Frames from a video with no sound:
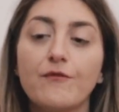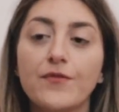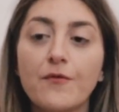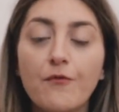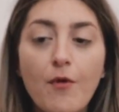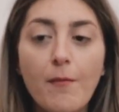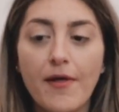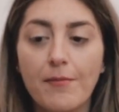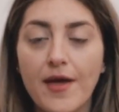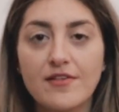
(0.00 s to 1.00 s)
the
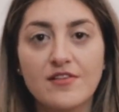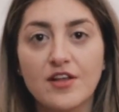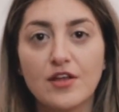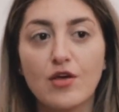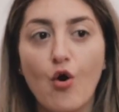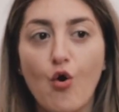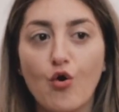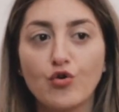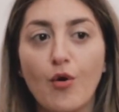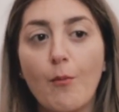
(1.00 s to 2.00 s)
woman basically earn